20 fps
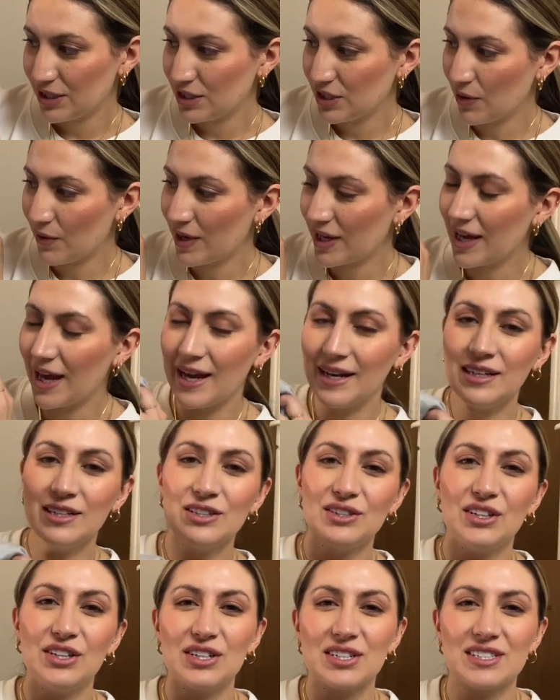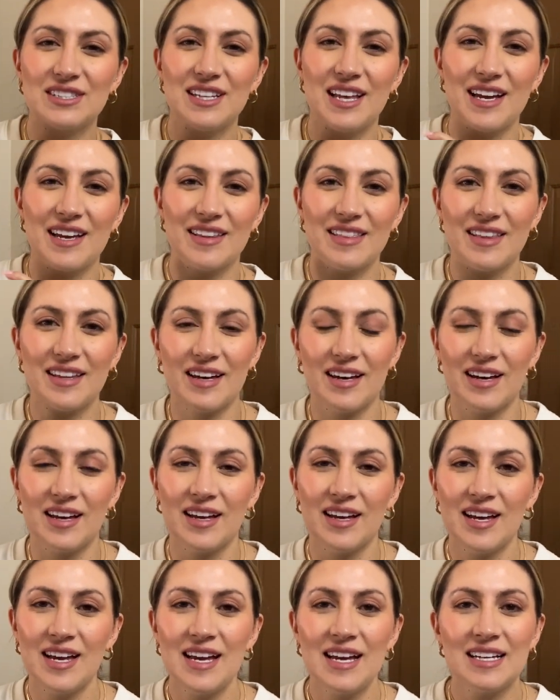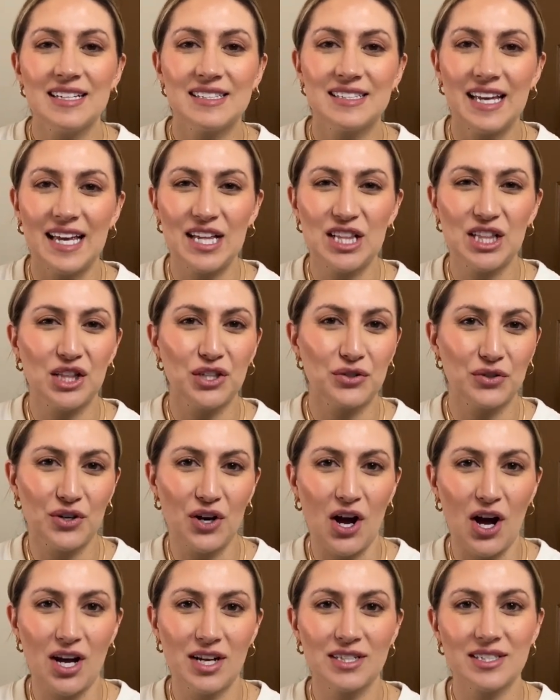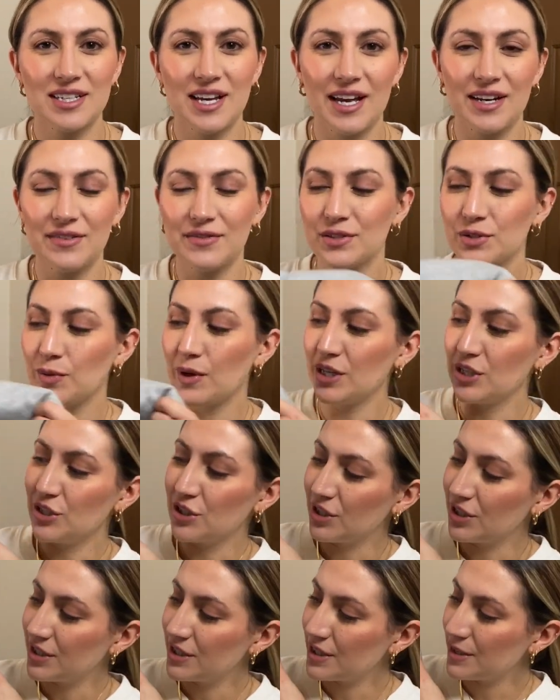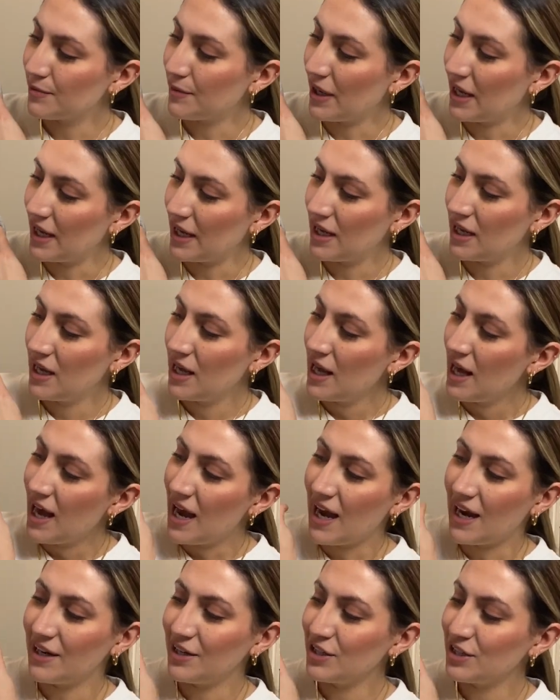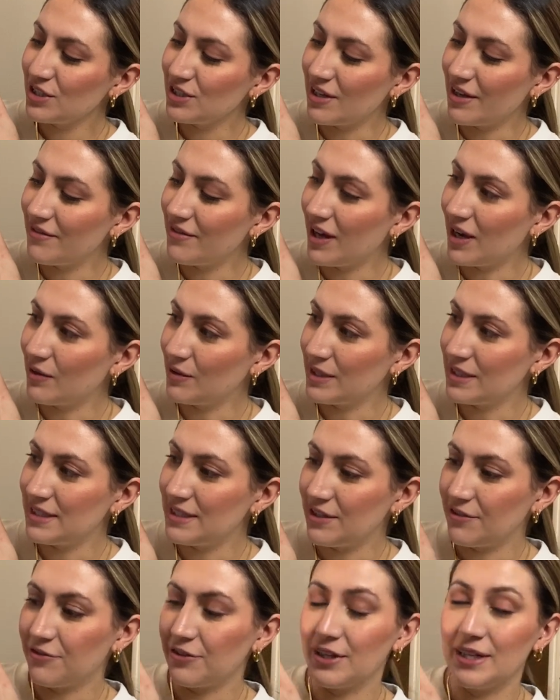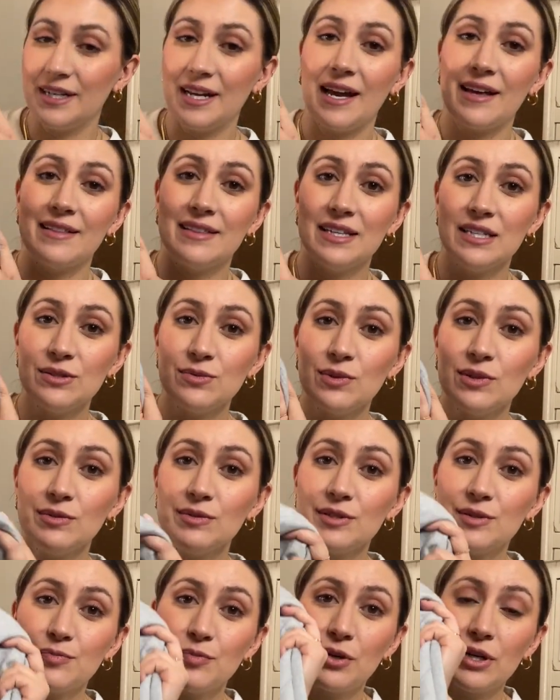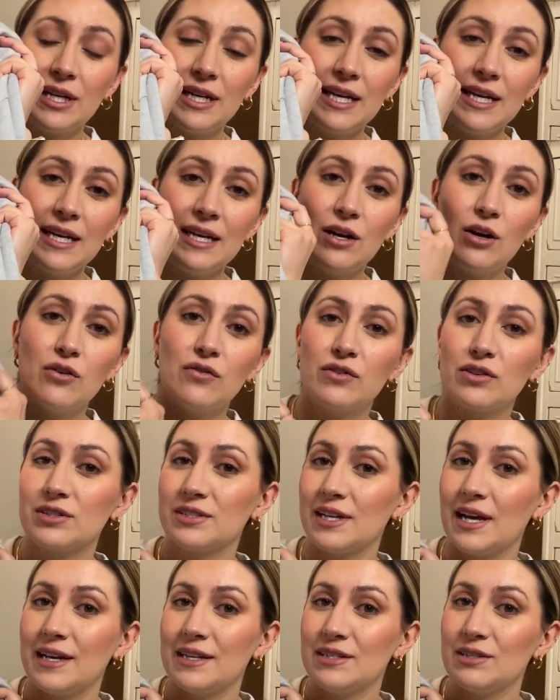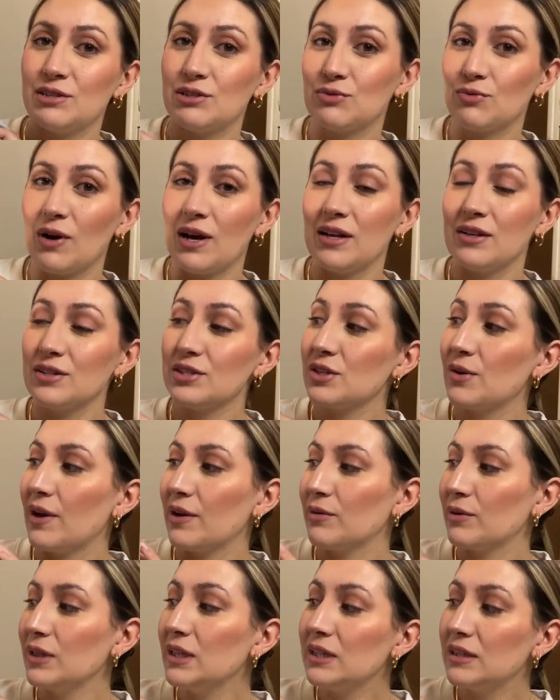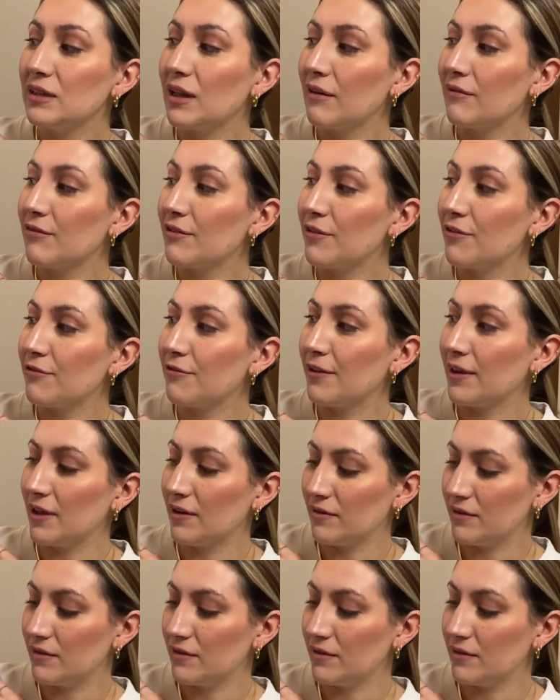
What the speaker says: So it kind of looks like the Saint Laurent kind of sweatshirts, but I just love how it's different. And this one was pretty oversized as well, so I really love the fit of